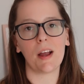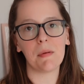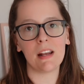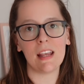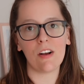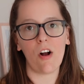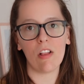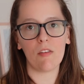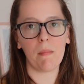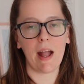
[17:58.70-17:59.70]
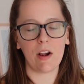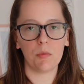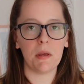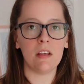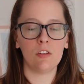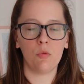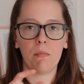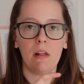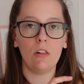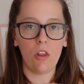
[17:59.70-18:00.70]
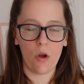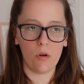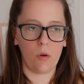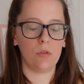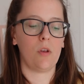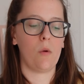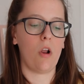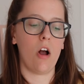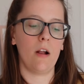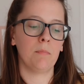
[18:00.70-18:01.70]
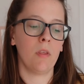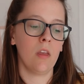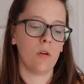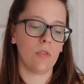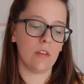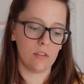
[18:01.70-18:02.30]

I'm gonna get all of my outer pieces with my logo sewn on, the